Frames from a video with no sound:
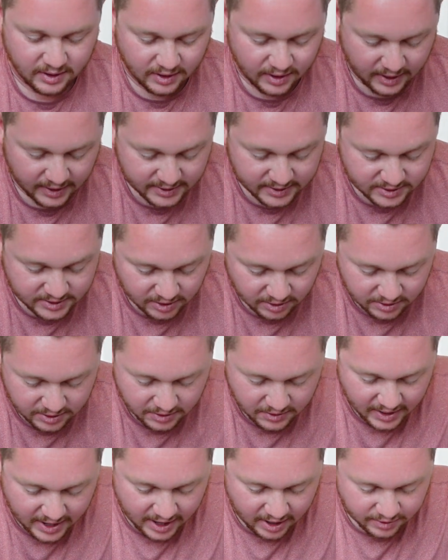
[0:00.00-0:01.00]
I don't
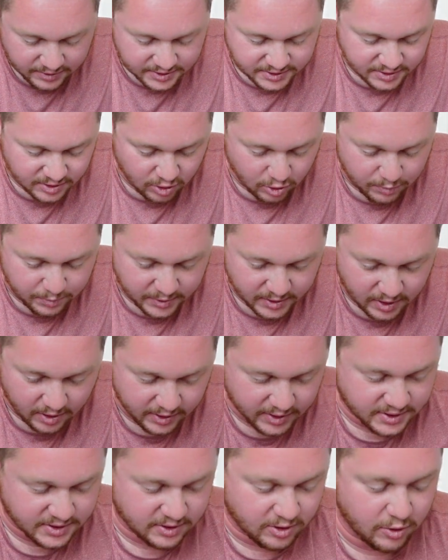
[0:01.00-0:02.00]
know how this opens.
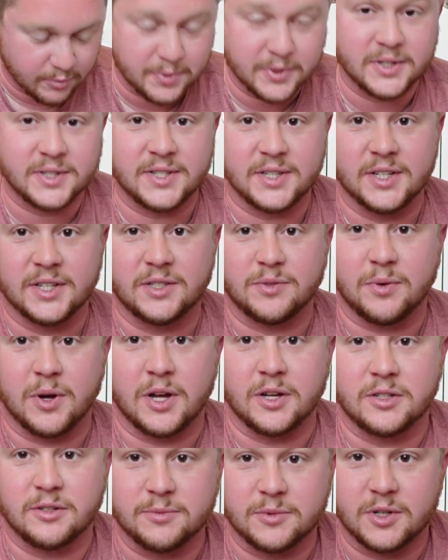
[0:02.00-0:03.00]
Okay, so it opens this
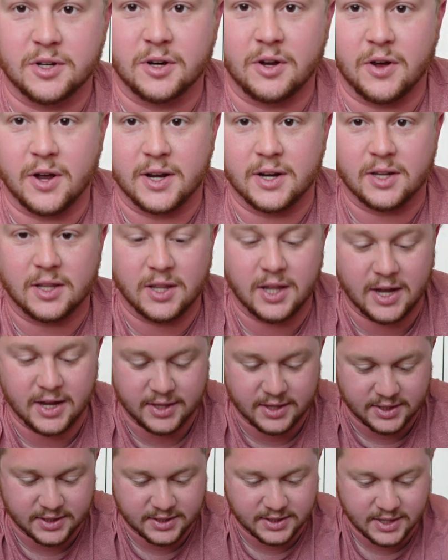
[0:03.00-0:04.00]
way, so I'm just going to go ahead and lay
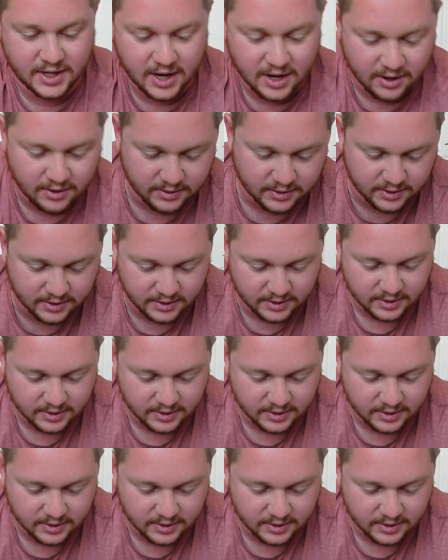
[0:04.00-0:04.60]
this down.